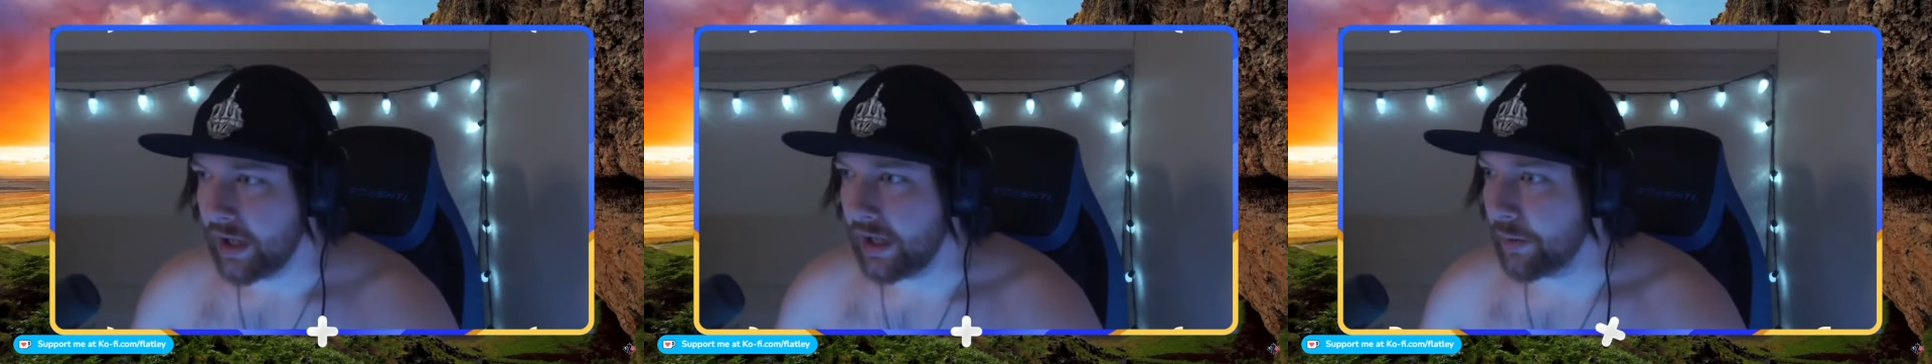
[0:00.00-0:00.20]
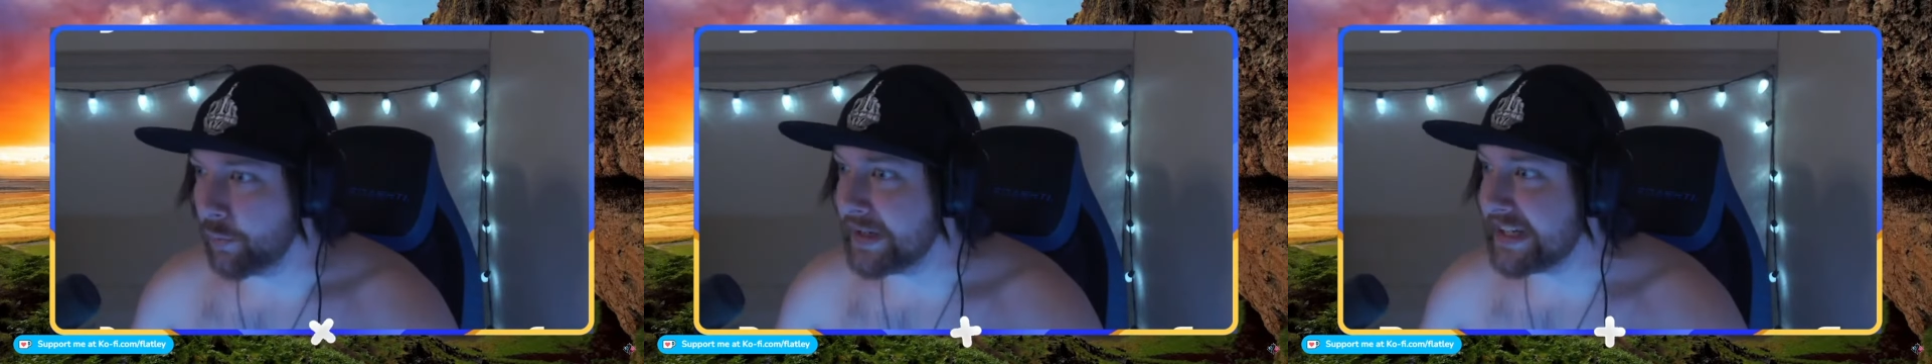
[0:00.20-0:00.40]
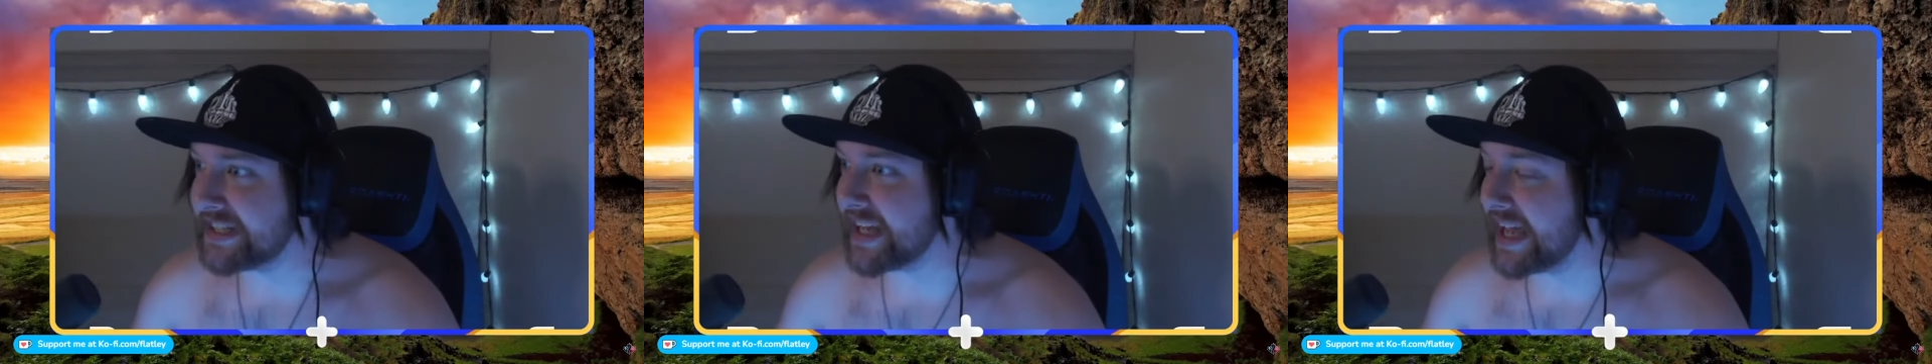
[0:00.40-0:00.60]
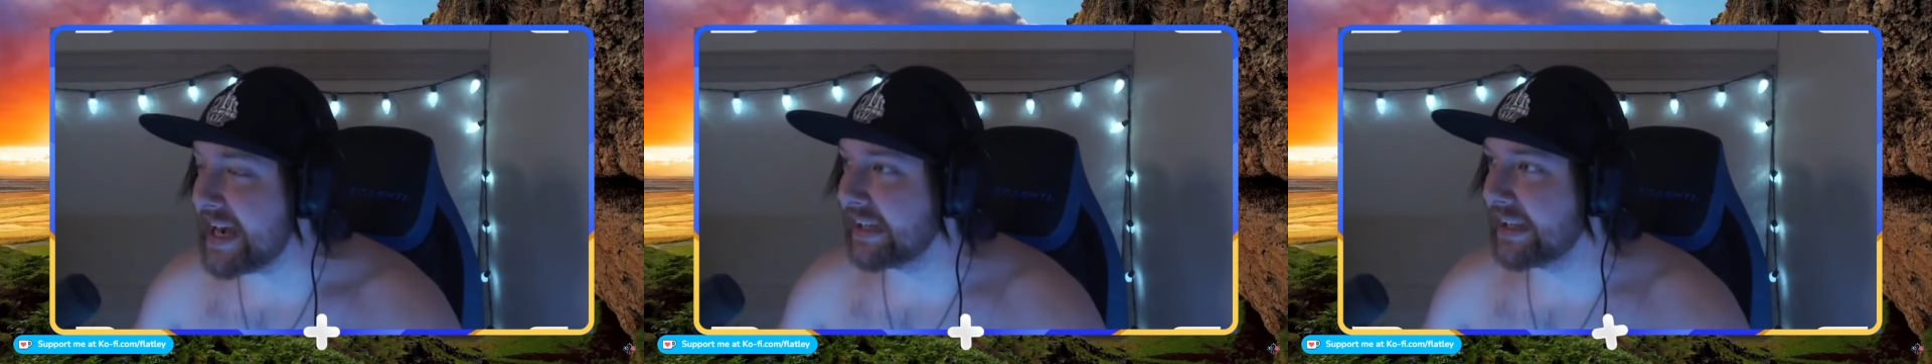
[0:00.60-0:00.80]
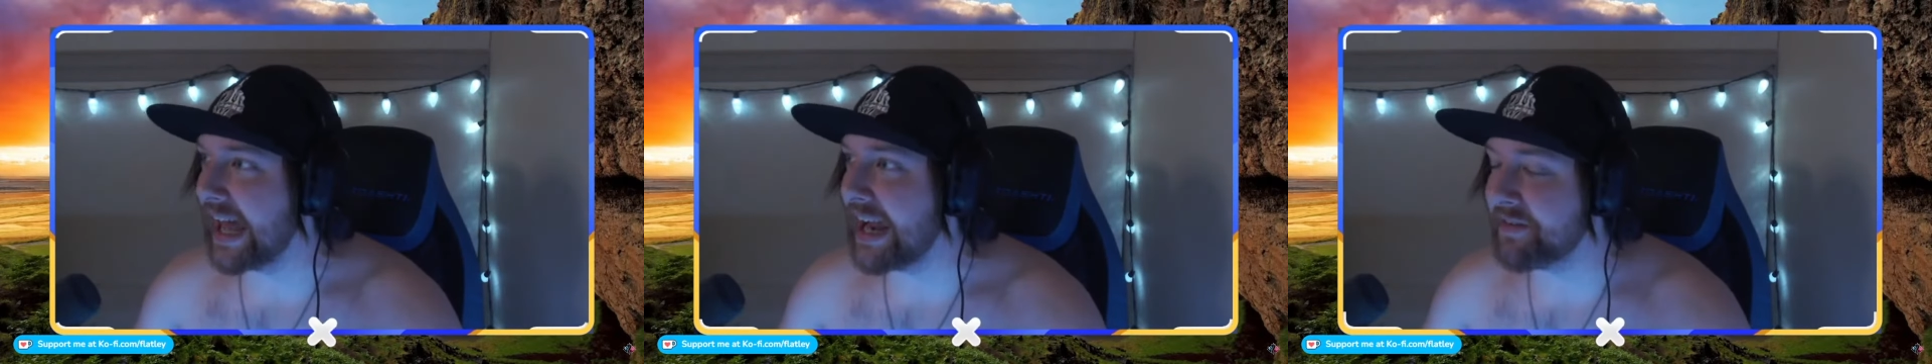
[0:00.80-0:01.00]
We said
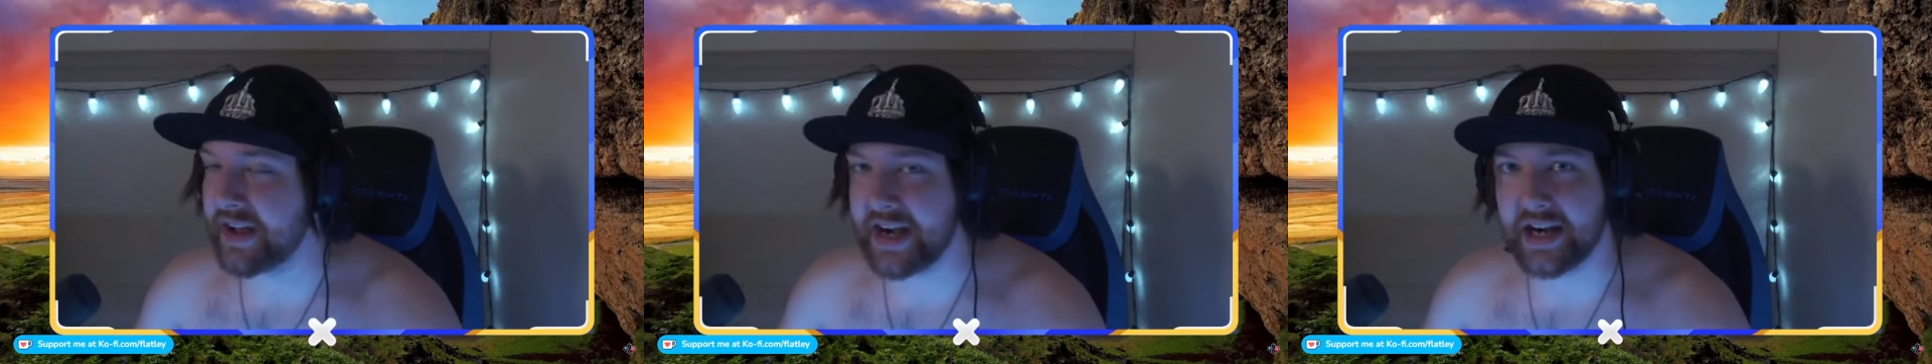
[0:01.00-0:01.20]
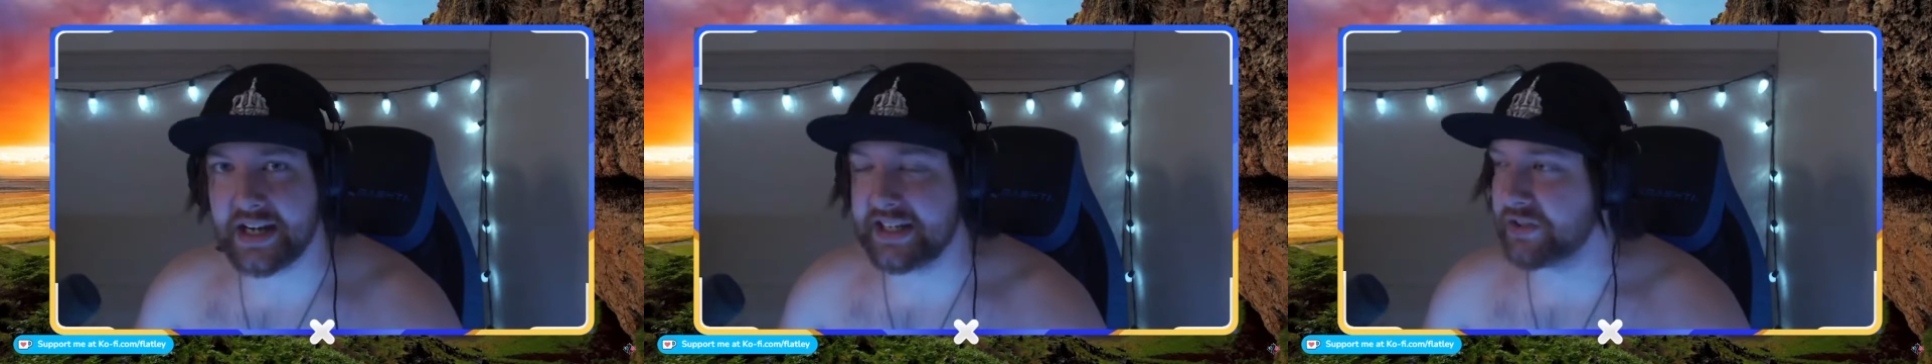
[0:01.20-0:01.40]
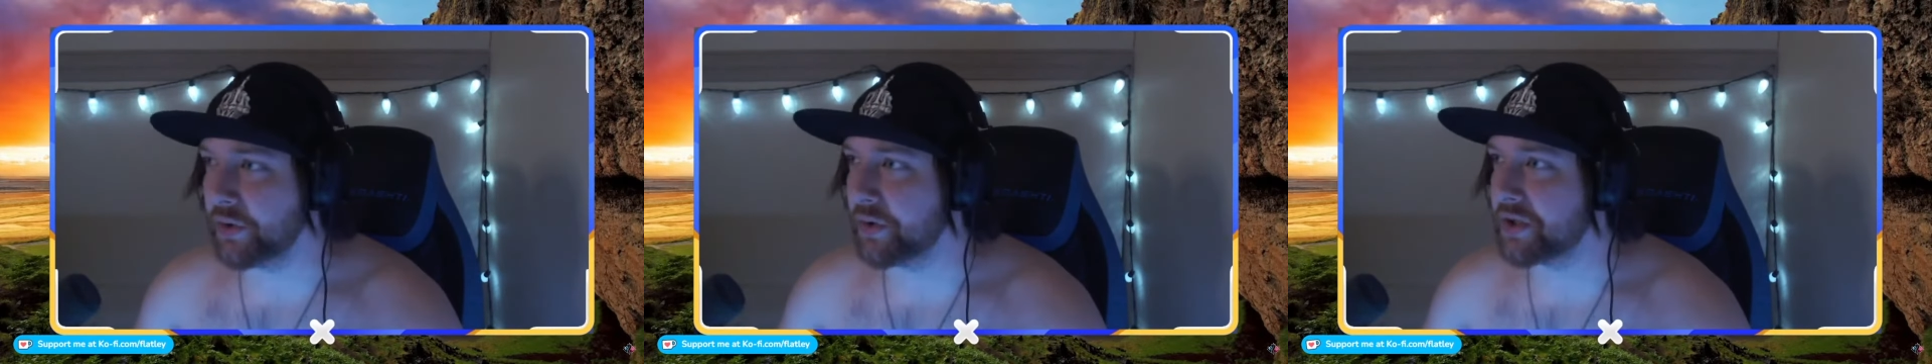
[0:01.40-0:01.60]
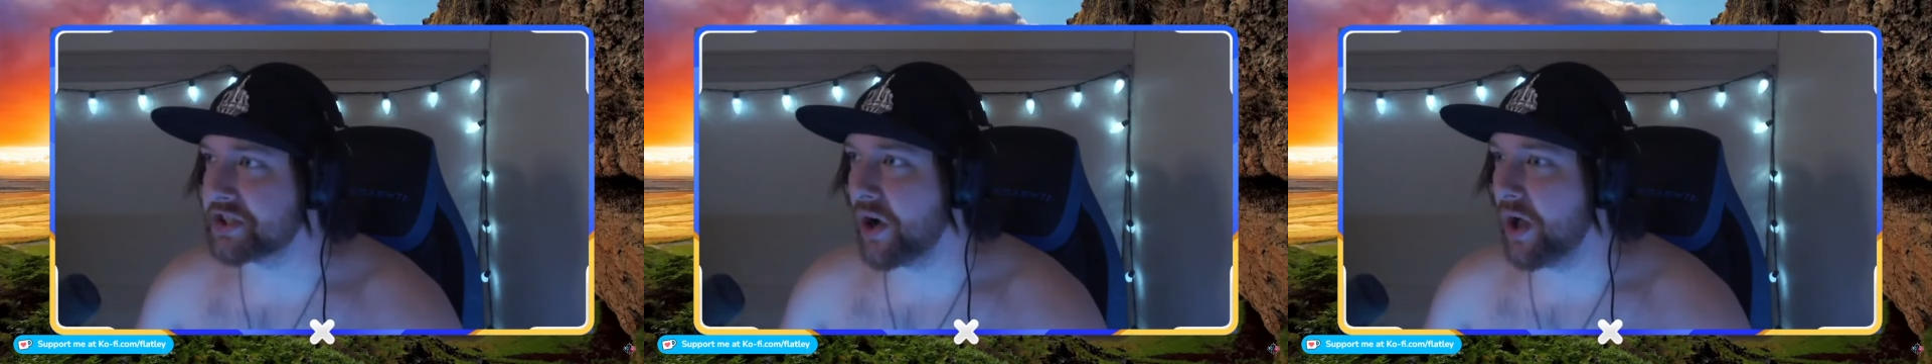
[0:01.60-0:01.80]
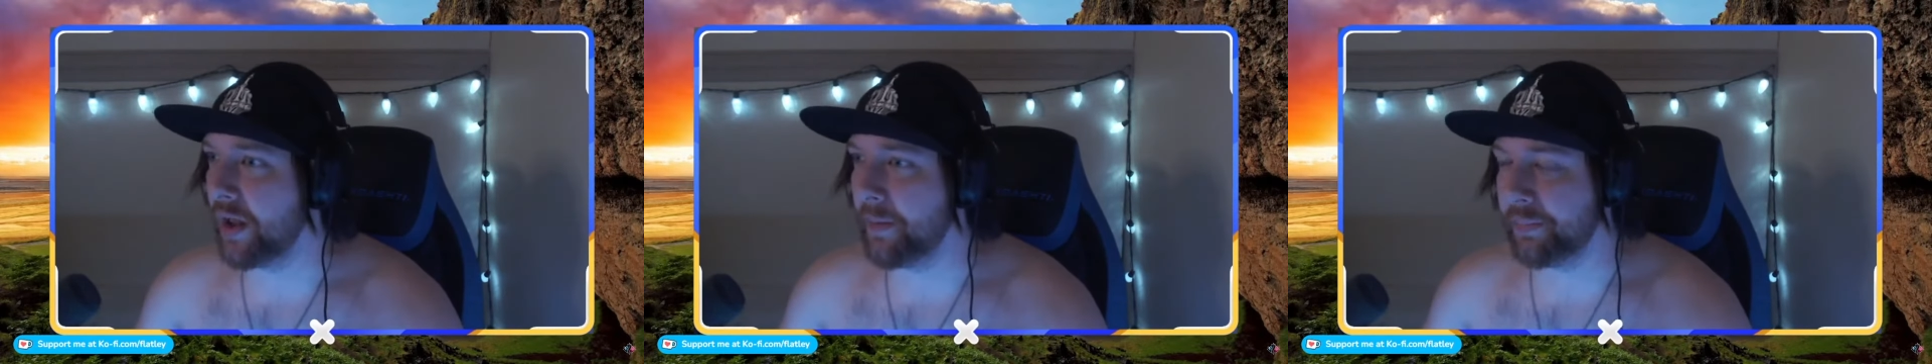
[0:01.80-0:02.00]
it live on air. He told us
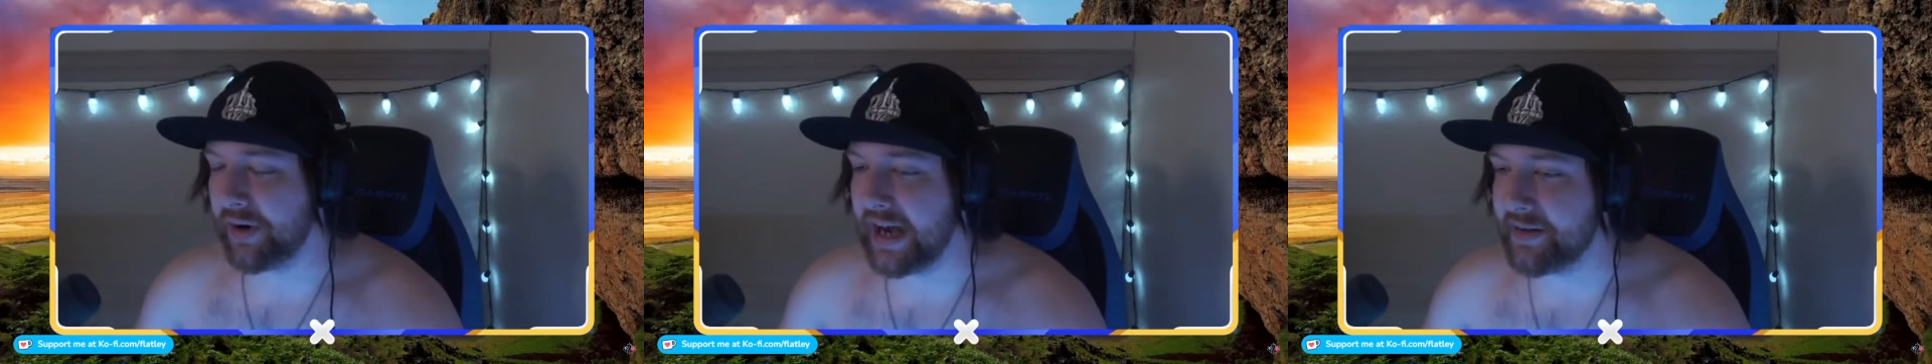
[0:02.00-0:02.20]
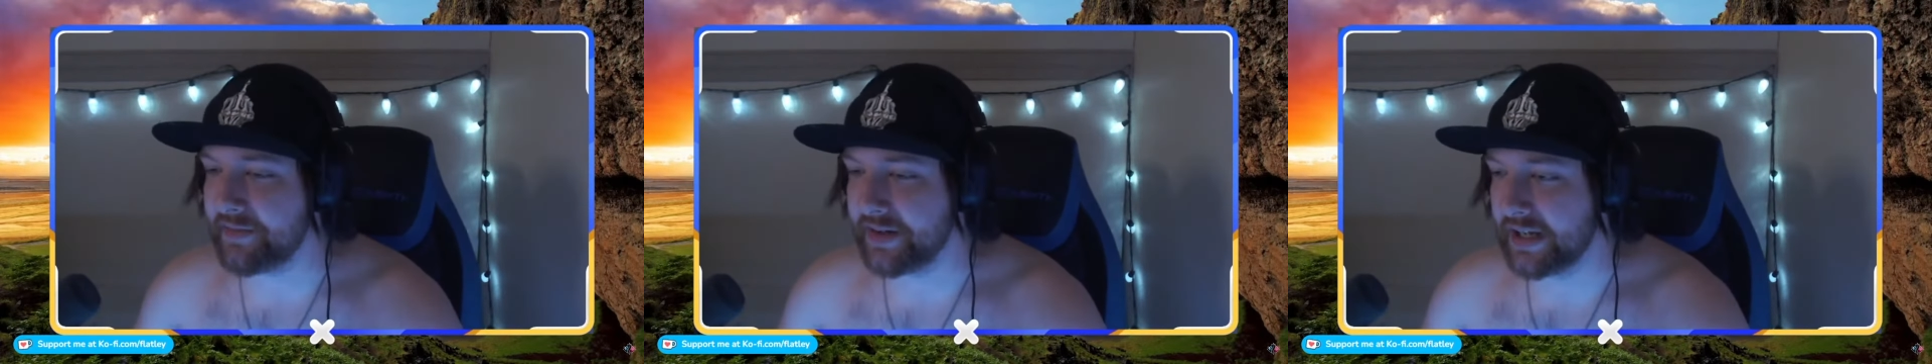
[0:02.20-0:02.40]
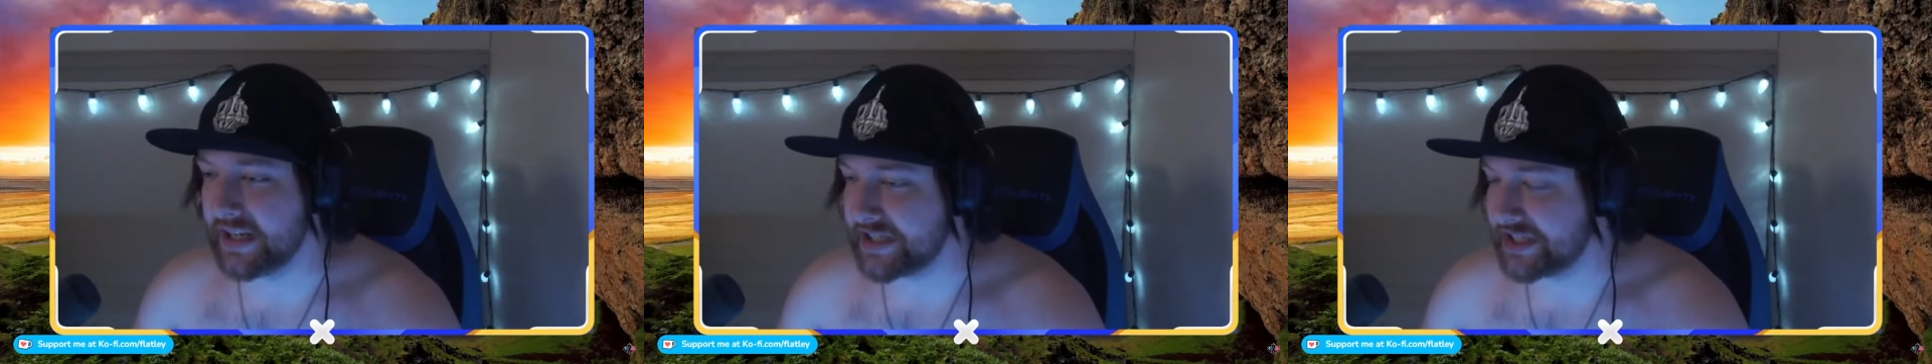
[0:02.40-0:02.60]
all in private.